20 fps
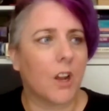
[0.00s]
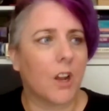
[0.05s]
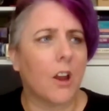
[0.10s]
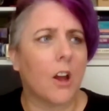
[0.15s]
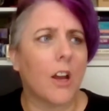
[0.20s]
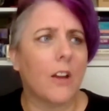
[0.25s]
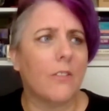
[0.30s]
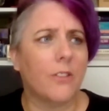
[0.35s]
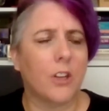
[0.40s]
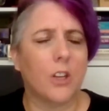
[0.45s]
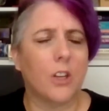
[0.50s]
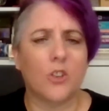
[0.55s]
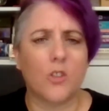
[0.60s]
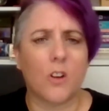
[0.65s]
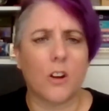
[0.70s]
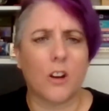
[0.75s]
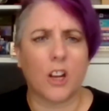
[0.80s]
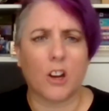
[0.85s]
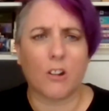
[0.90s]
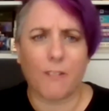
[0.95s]
life that you're
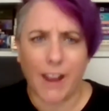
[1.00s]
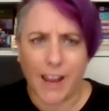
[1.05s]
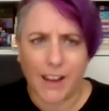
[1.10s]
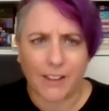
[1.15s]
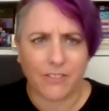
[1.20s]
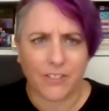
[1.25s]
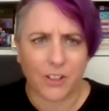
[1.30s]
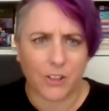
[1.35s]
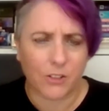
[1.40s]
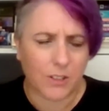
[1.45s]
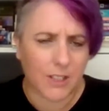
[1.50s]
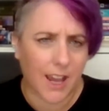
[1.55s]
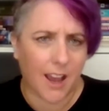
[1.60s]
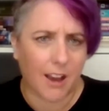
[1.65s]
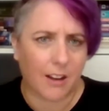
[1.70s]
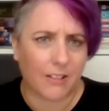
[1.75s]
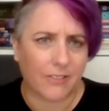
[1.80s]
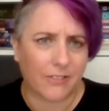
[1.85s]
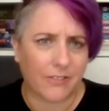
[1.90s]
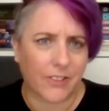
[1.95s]
trying to create for
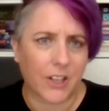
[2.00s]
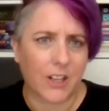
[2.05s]
yourself.